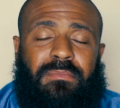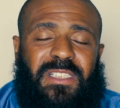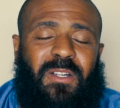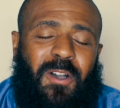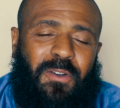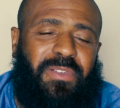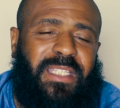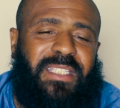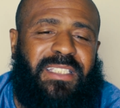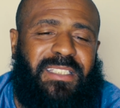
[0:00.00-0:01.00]
So
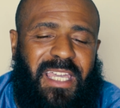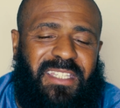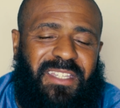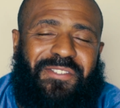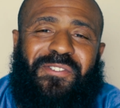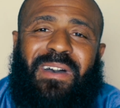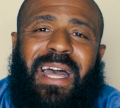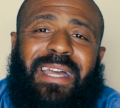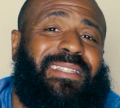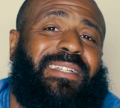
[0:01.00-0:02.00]
hopefully this kind of gives you an
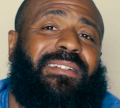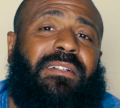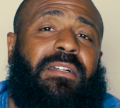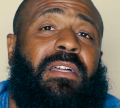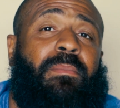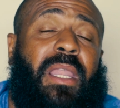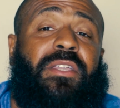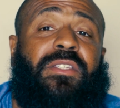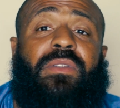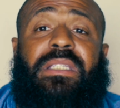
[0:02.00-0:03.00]
idea. But
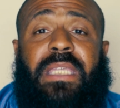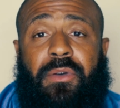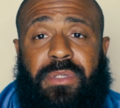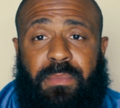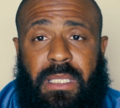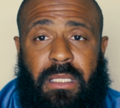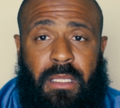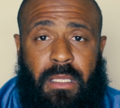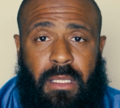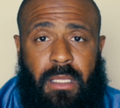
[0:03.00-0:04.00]
also this helps me
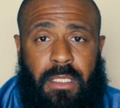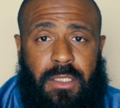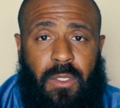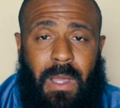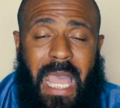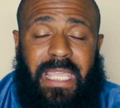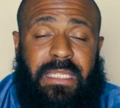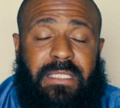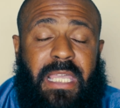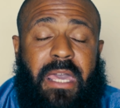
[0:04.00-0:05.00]
so I
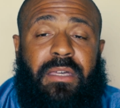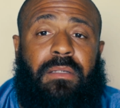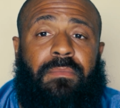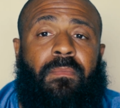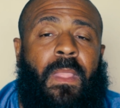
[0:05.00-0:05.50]
can kind of